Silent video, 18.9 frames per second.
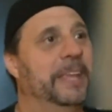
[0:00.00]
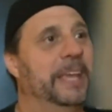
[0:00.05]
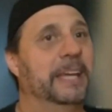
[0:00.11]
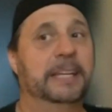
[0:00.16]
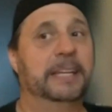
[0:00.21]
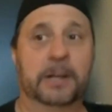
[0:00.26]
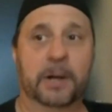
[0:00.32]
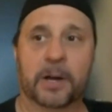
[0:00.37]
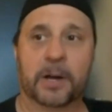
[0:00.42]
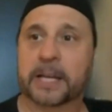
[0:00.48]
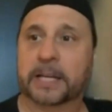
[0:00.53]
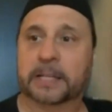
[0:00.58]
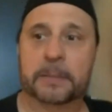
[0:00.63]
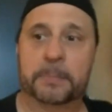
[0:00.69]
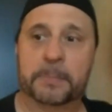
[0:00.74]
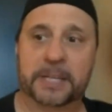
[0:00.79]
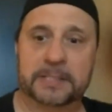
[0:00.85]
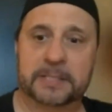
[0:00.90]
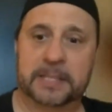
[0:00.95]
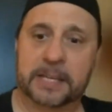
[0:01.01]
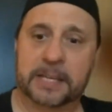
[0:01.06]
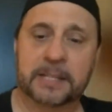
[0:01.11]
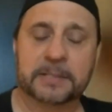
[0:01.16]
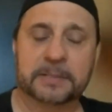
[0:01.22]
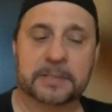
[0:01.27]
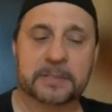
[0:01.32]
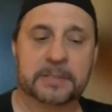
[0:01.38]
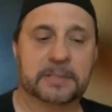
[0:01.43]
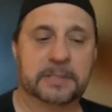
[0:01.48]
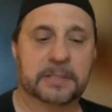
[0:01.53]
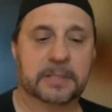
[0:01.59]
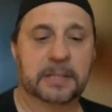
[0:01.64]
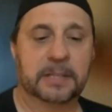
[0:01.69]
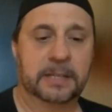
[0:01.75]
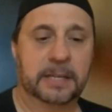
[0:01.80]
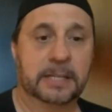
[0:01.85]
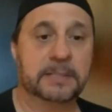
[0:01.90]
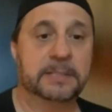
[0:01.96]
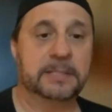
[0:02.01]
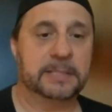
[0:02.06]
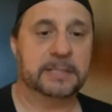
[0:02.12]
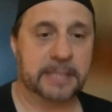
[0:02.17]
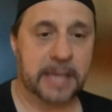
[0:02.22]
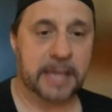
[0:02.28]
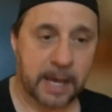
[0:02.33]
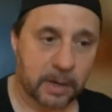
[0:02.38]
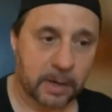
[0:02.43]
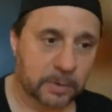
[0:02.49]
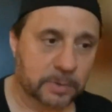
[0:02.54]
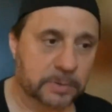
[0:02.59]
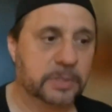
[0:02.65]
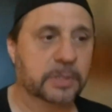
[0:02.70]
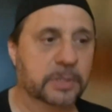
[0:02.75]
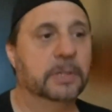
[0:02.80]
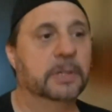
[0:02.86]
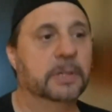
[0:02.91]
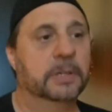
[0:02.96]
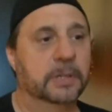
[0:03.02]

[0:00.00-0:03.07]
it all had to make sense. and sound